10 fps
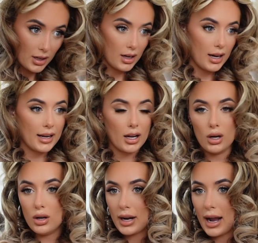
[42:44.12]
Like,
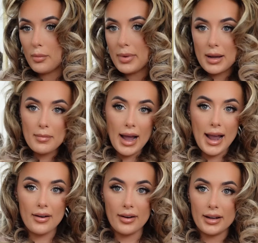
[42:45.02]
look how big my
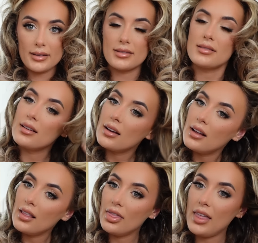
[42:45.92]
hair is.
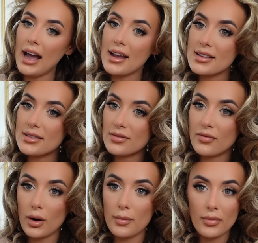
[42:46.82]
That is
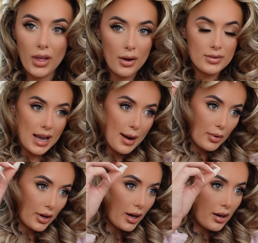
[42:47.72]
from those hair
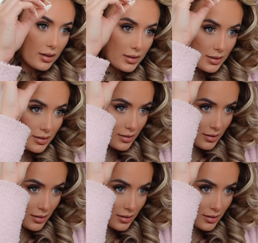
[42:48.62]
products.